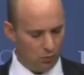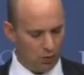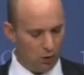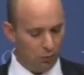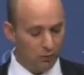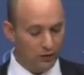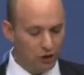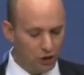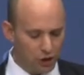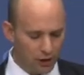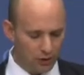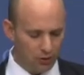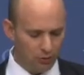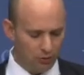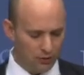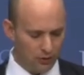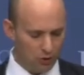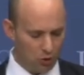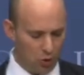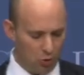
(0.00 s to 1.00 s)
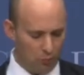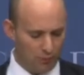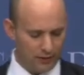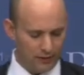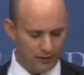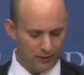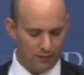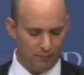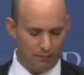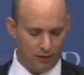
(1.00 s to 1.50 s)
While we genuinely hope
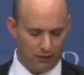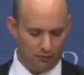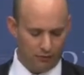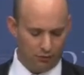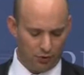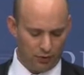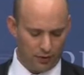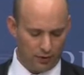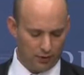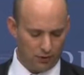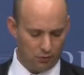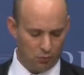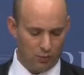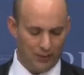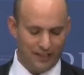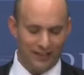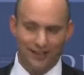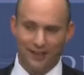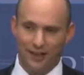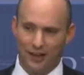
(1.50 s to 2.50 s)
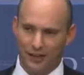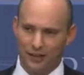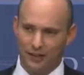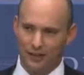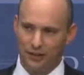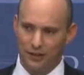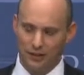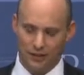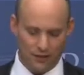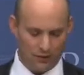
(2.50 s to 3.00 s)
this can be avoided, we
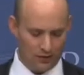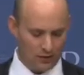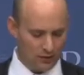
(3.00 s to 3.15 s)
cannot